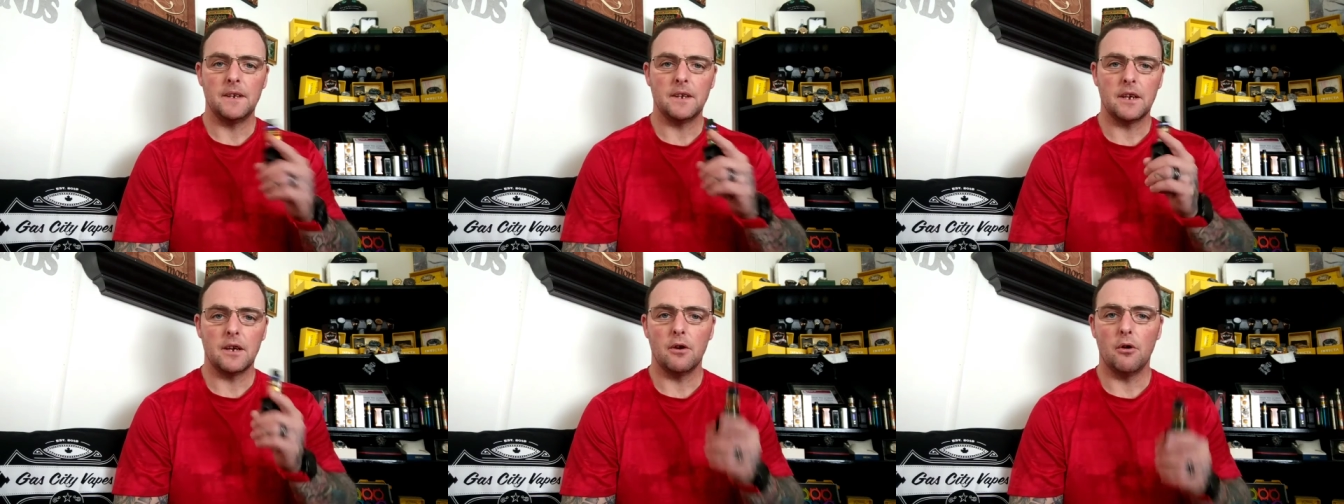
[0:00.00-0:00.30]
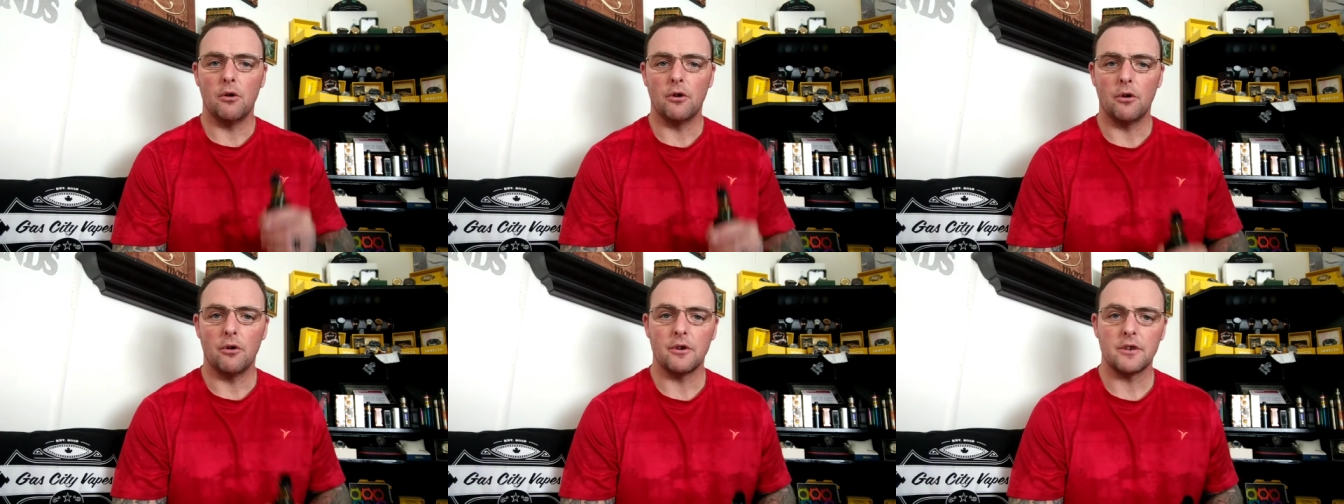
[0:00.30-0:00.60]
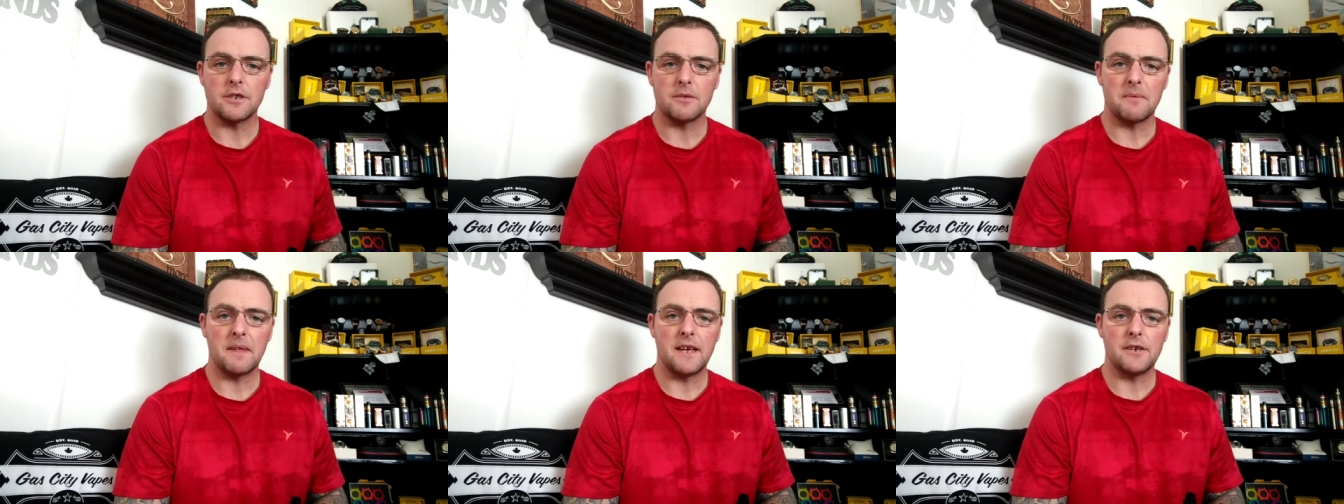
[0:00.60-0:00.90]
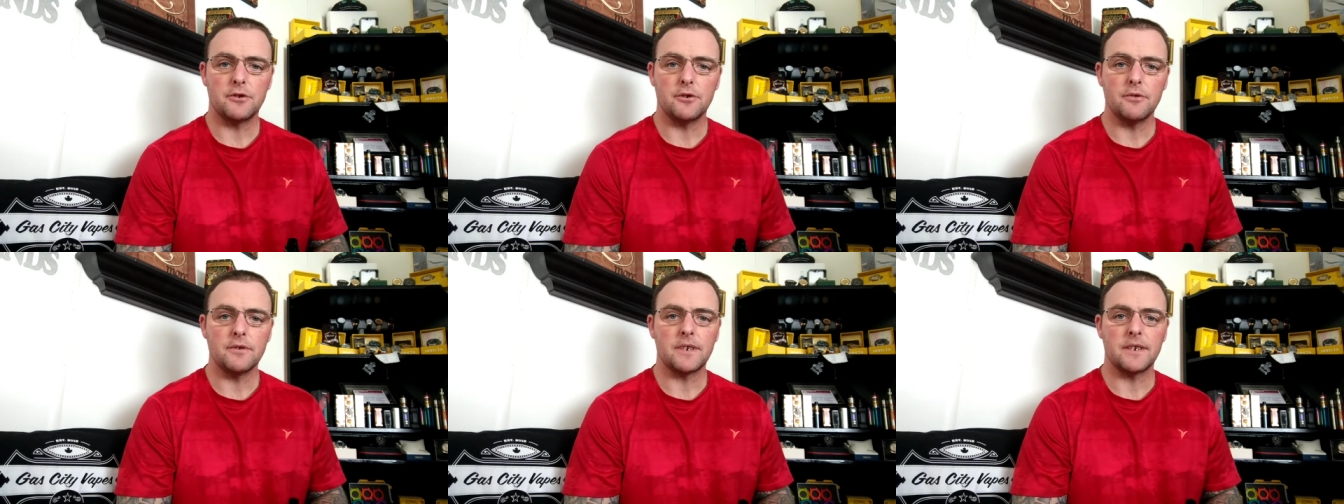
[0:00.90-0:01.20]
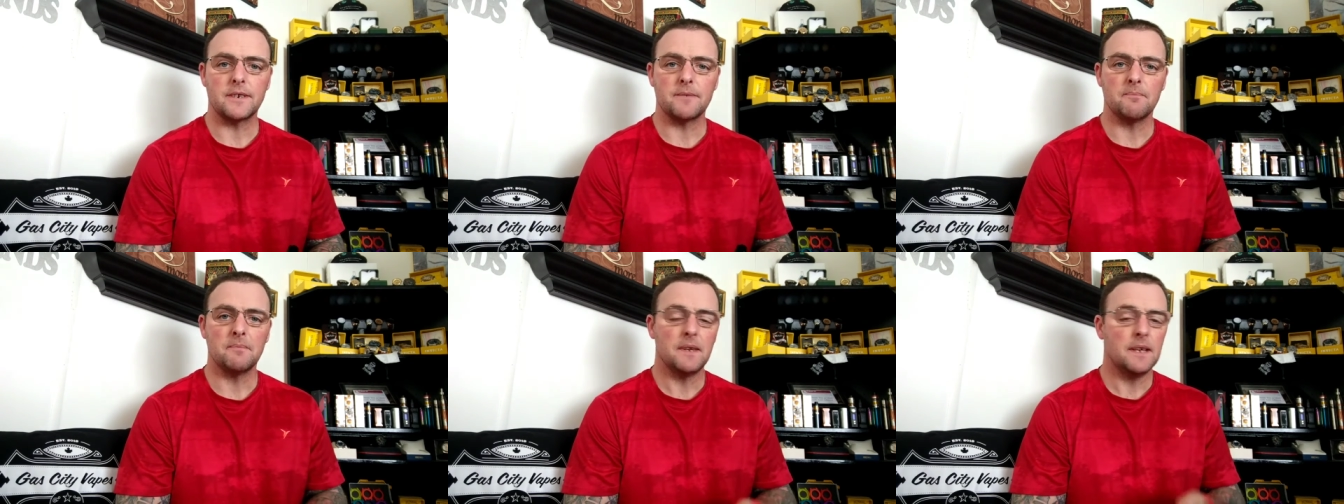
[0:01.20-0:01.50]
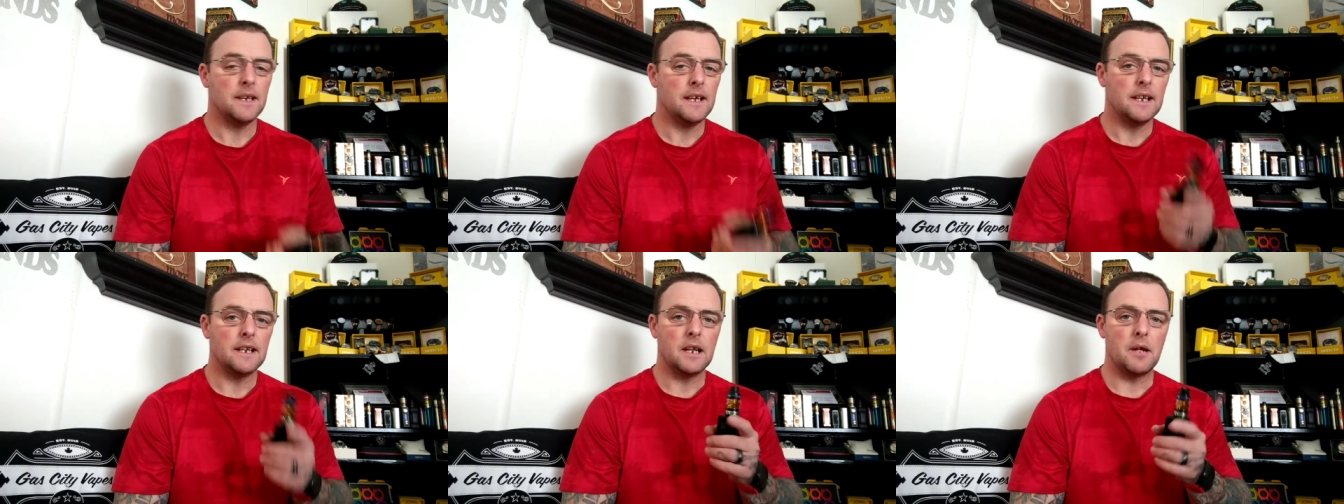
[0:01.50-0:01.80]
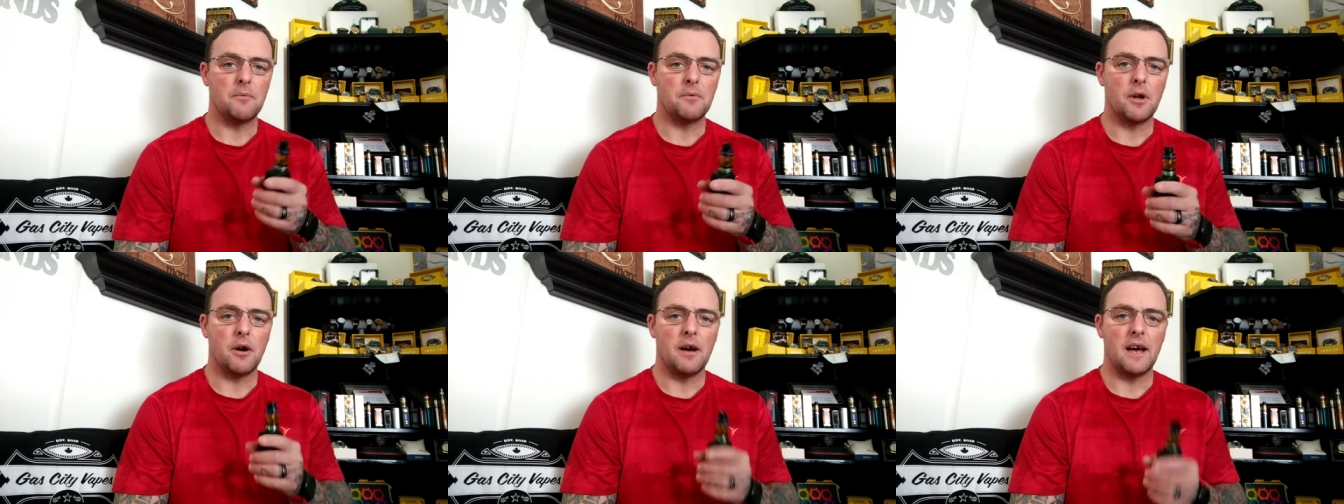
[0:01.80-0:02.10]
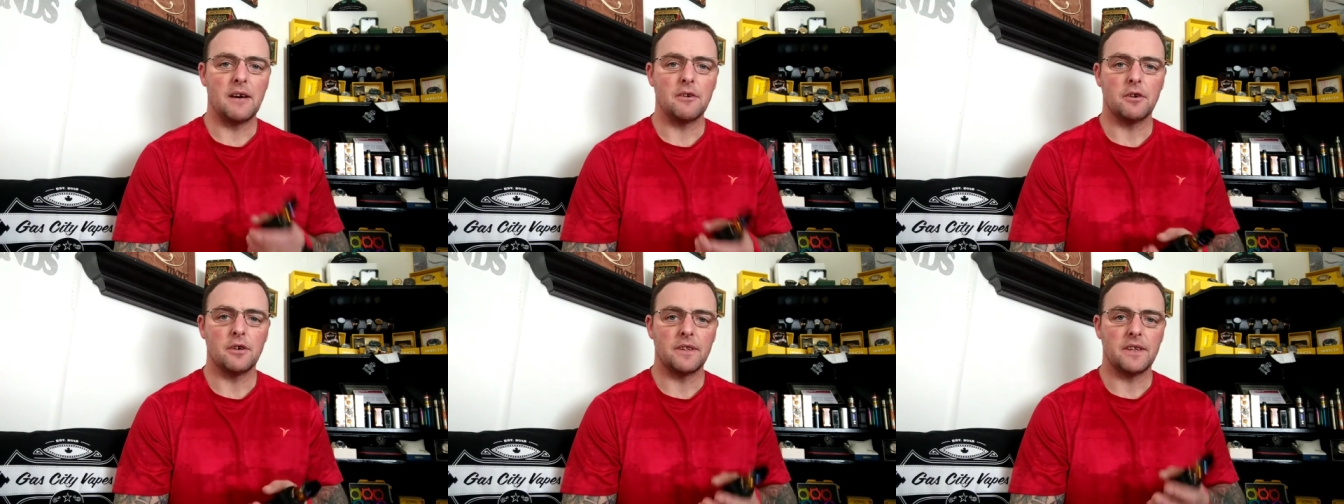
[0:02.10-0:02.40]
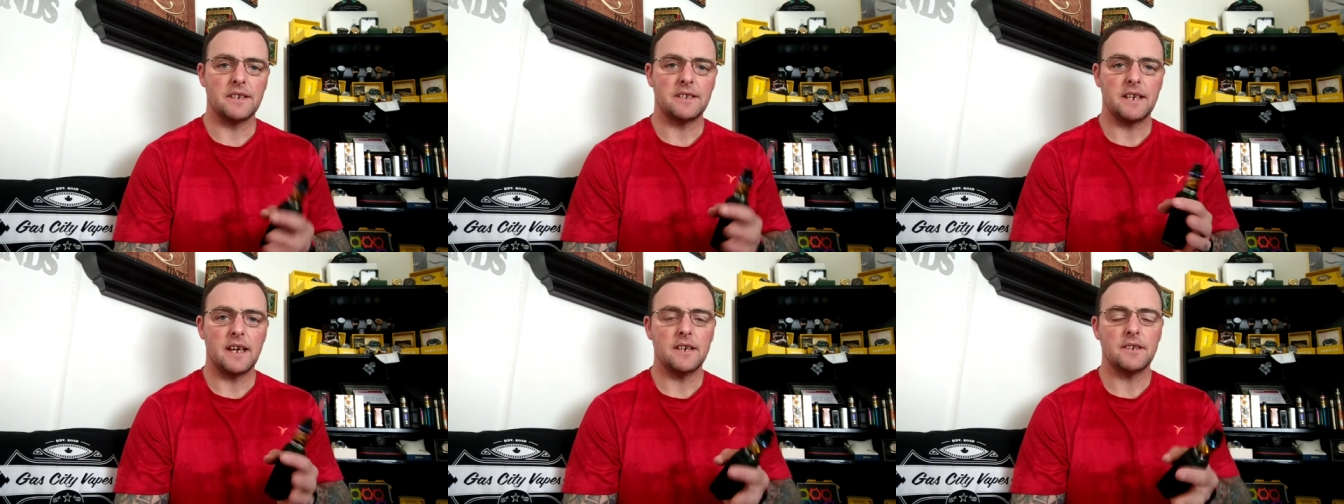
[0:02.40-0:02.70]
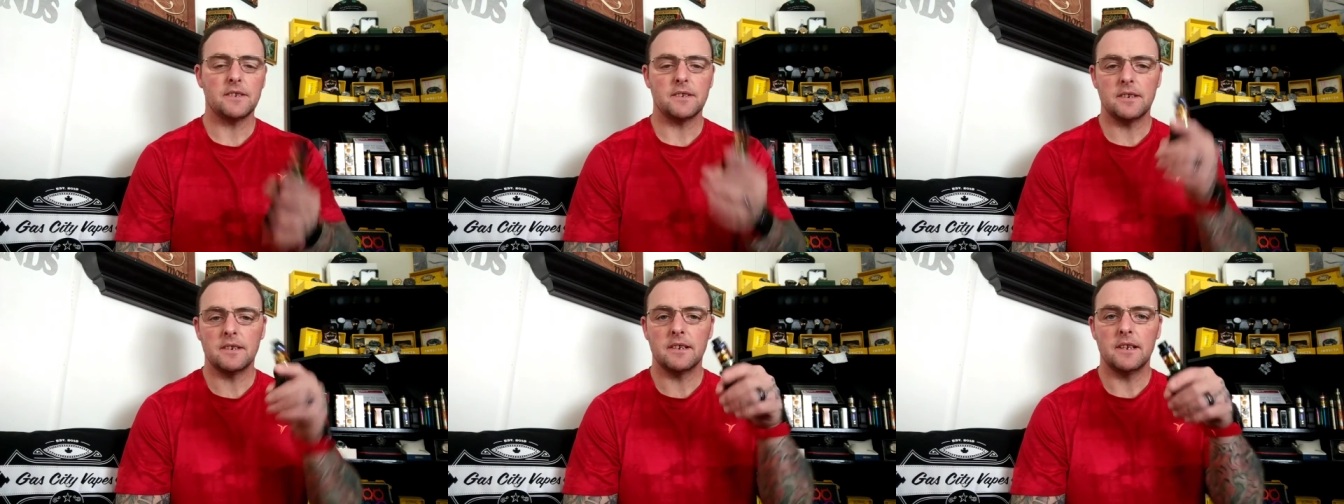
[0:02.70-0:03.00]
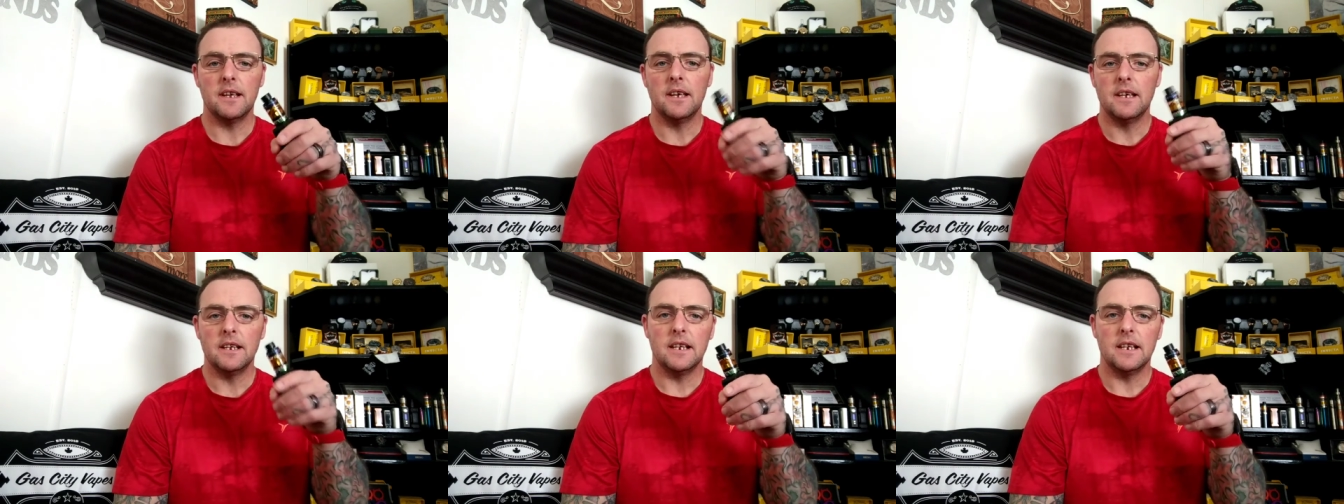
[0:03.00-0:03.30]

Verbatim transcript: And you can go and order some of their juices. Let them know how good they taste.